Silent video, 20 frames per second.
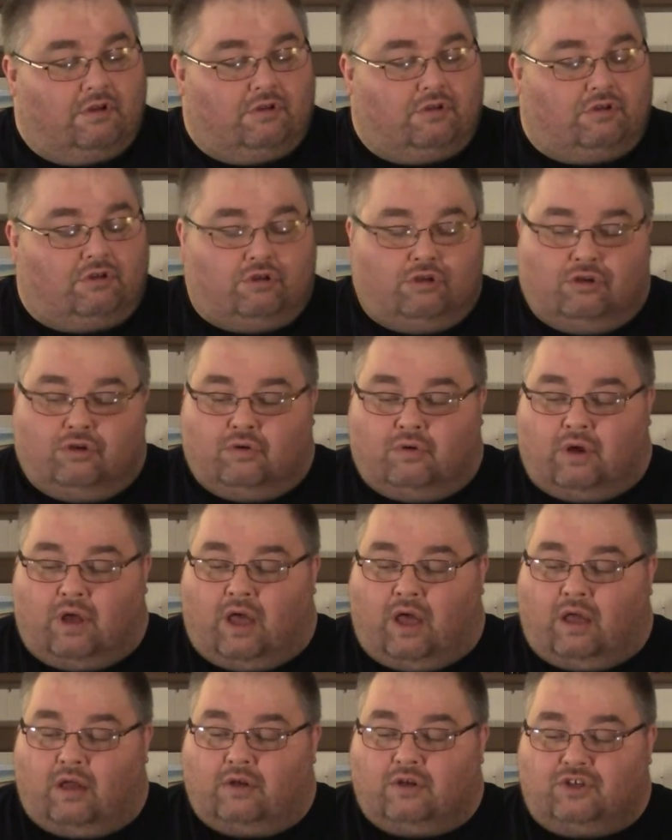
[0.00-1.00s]

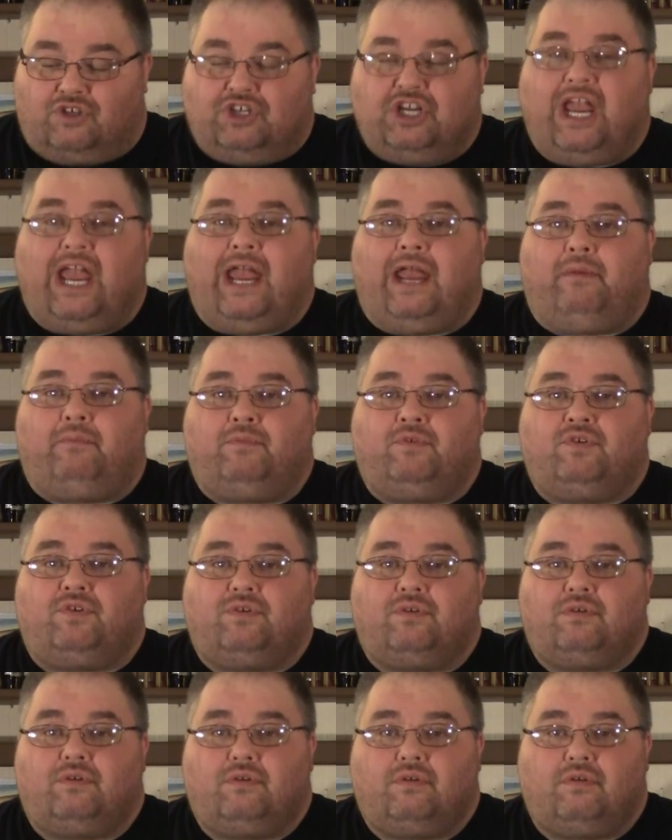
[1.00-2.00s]
to James,
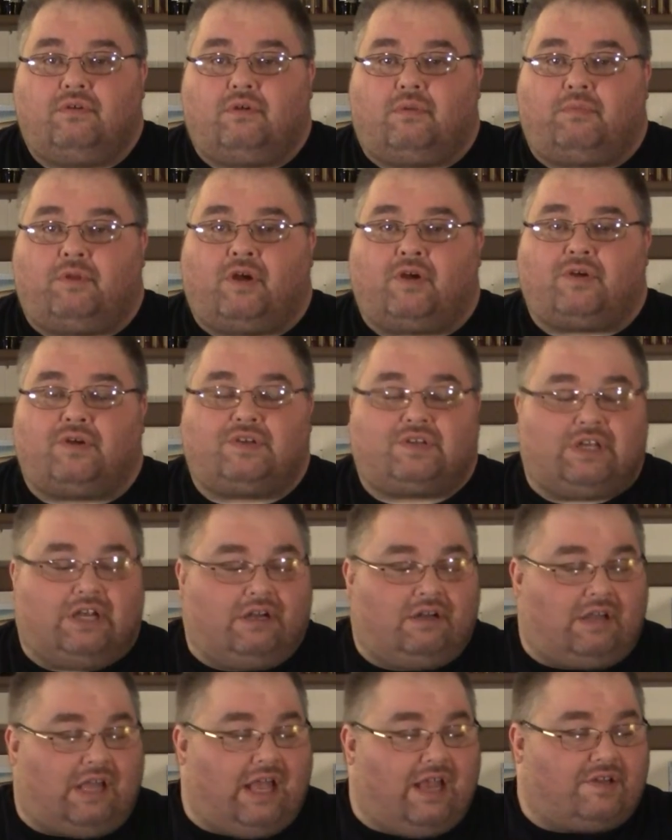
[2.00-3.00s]
I'm not going to say
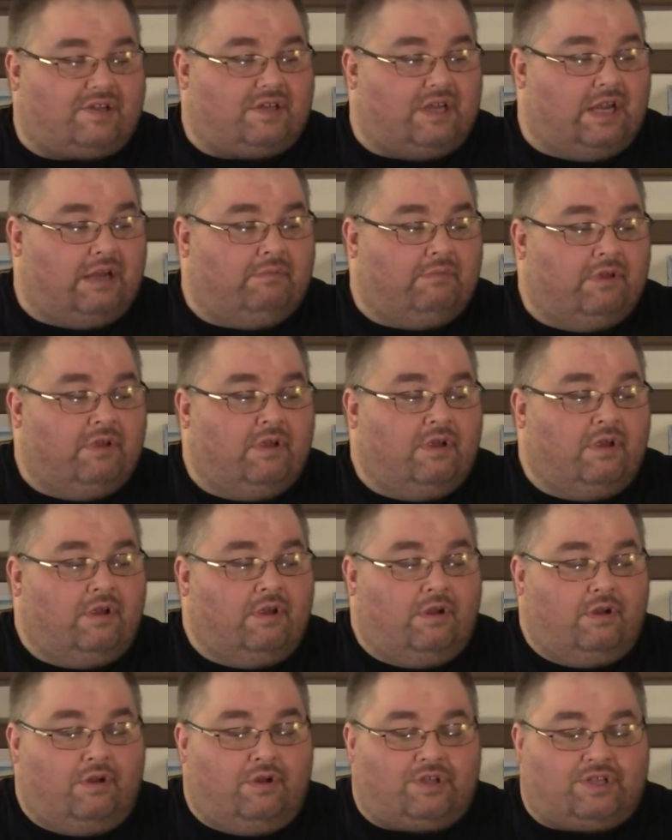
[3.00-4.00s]
your last name,
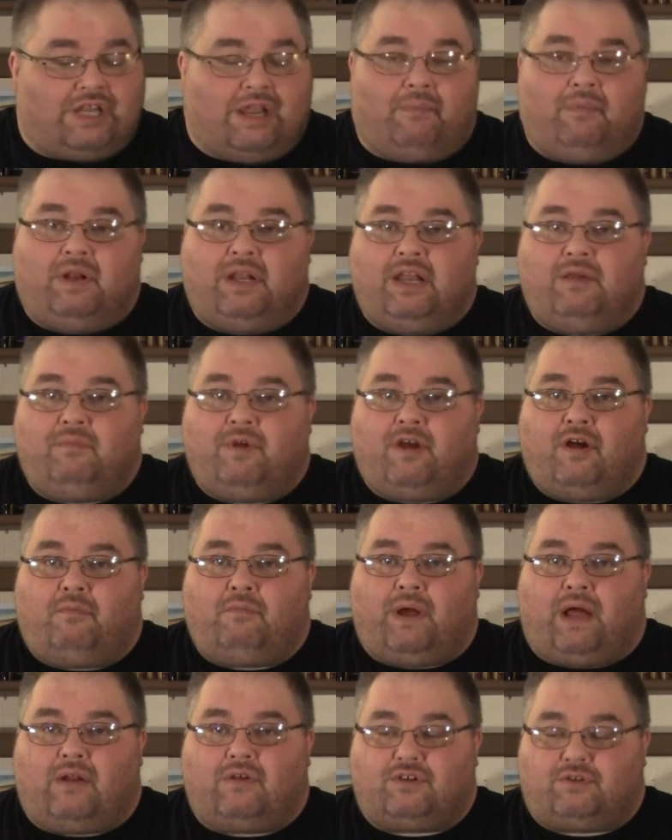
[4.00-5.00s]
who sent me an email
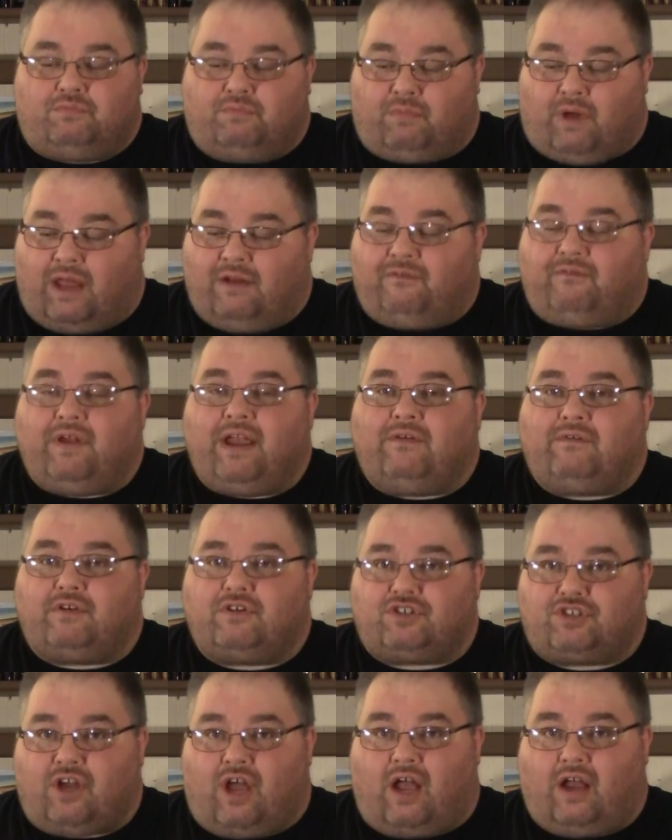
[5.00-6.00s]
about my favorite
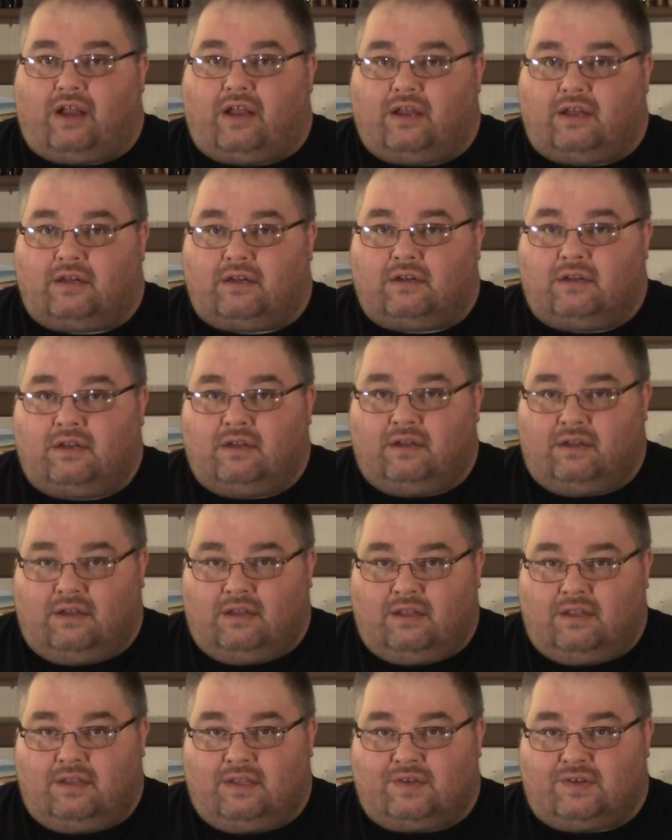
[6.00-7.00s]
shotgun,
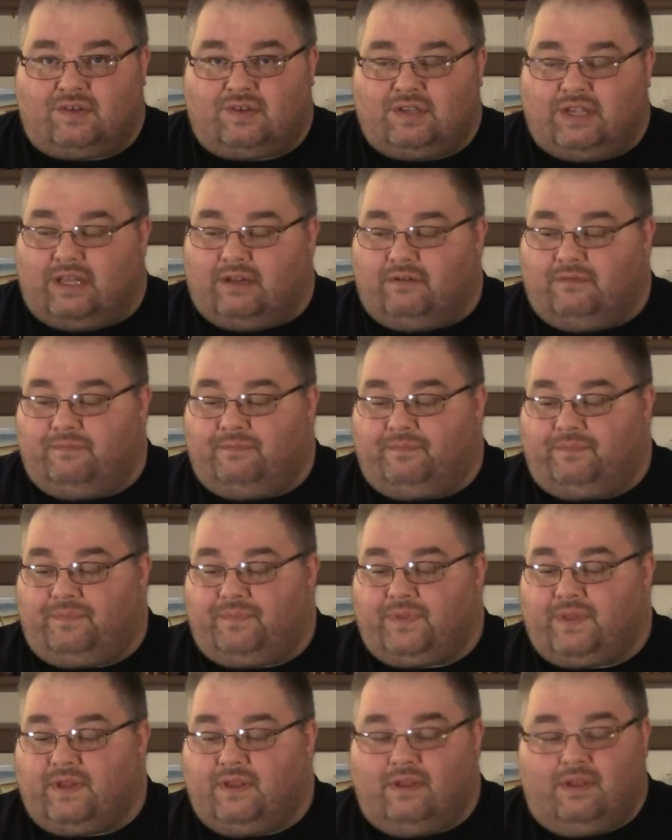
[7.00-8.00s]
this is it.
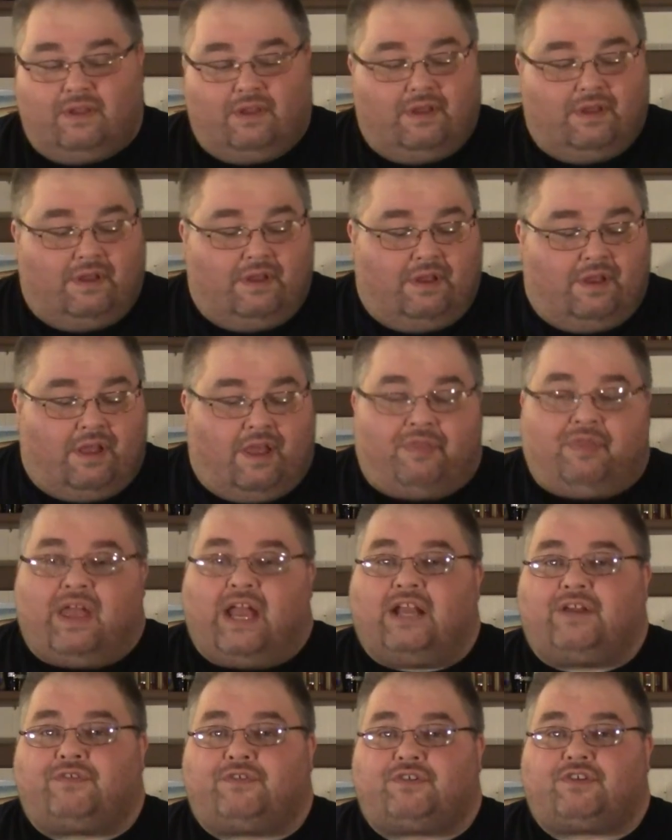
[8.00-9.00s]

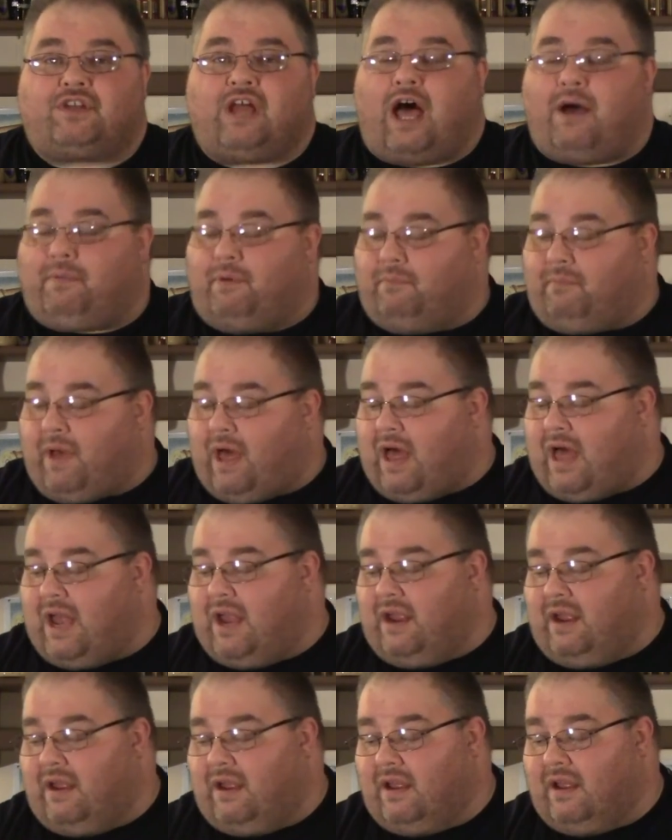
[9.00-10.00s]
Thanks for stopping
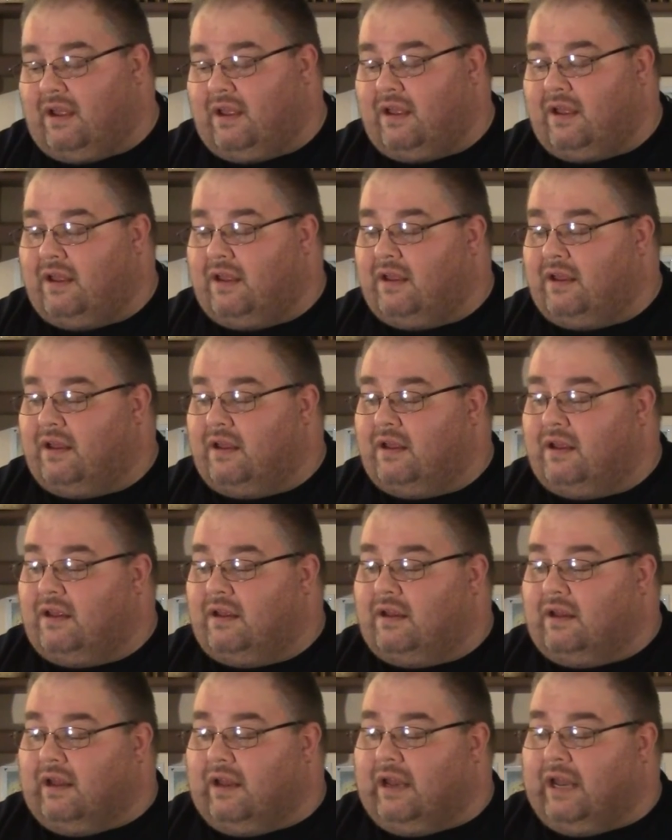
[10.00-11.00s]
by.
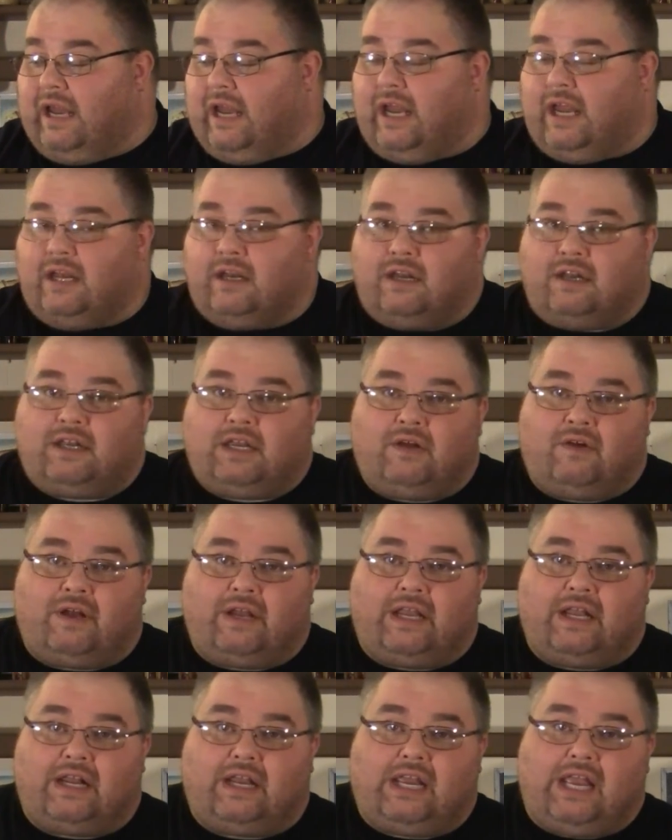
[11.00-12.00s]
And until I
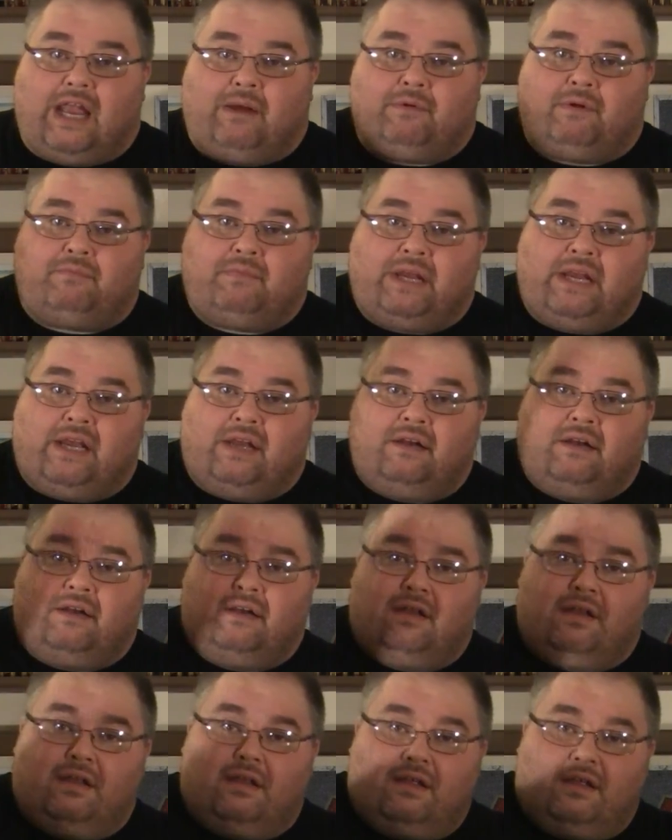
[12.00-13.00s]
get a cameraman,
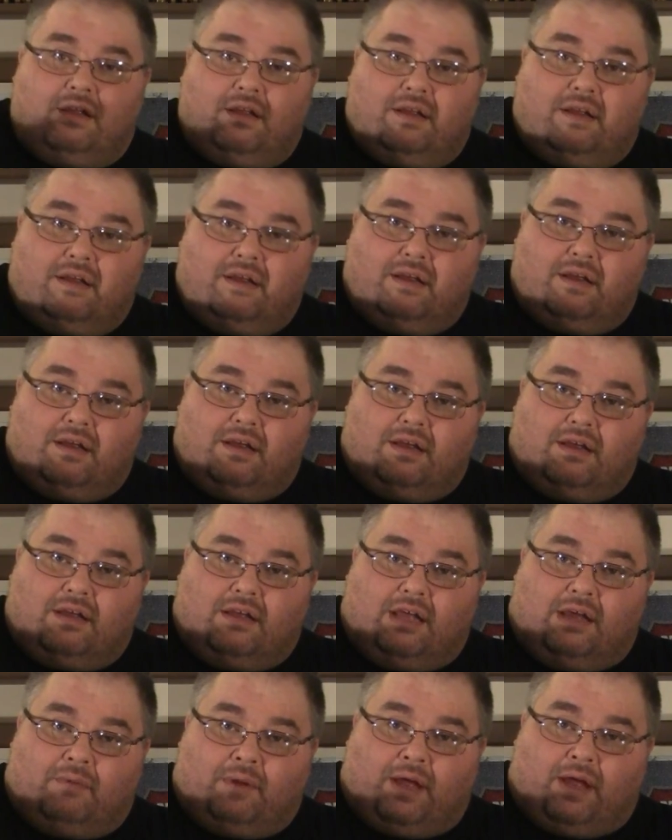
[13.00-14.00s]

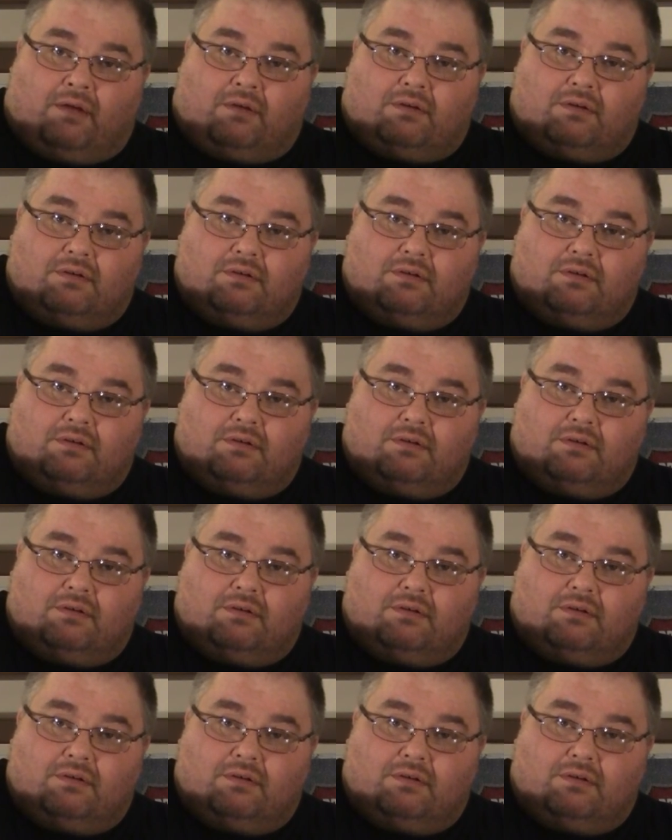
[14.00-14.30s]
I'm out.